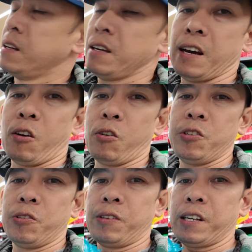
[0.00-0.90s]
Yeah,
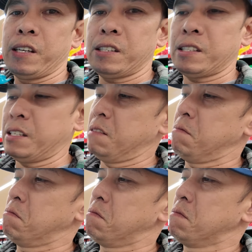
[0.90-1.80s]
onion rings,
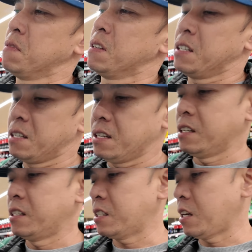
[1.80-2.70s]

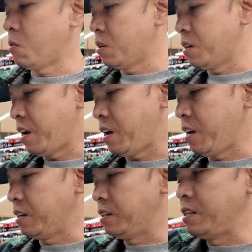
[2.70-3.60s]
sour,
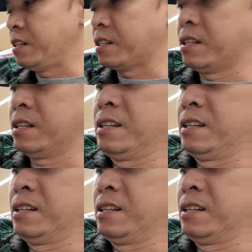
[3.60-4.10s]
and this.